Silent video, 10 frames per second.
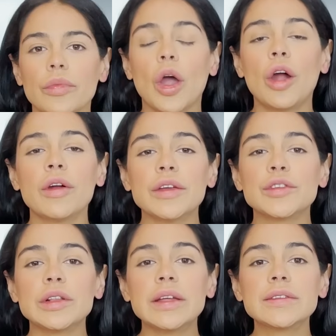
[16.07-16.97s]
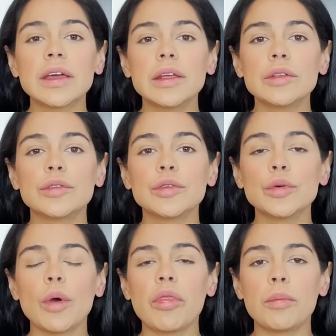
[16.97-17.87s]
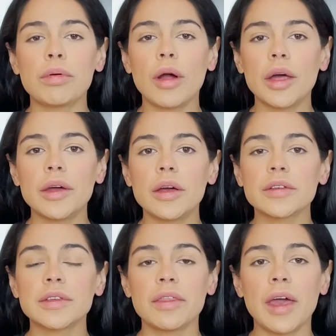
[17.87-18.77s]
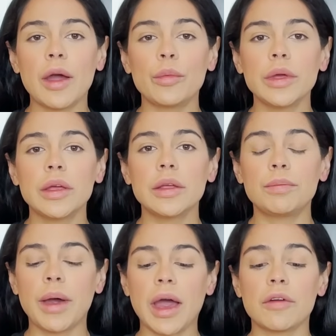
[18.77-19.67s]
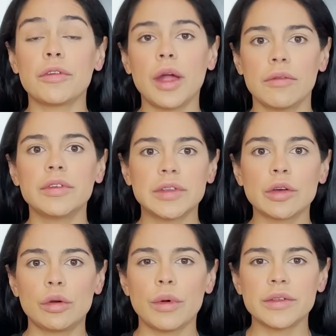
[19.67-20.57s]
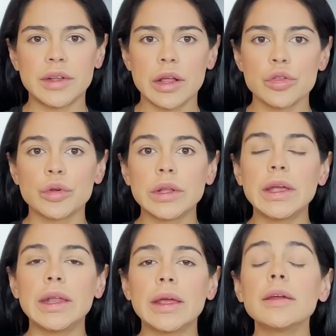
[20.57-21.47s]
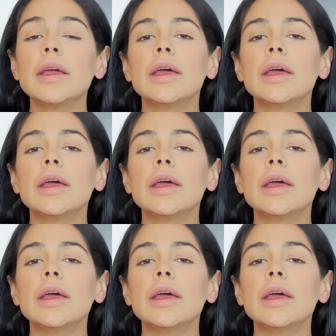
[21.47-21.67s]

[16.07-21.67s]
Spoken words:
All right, so let's get into the products that we pack for every single residential cleaning.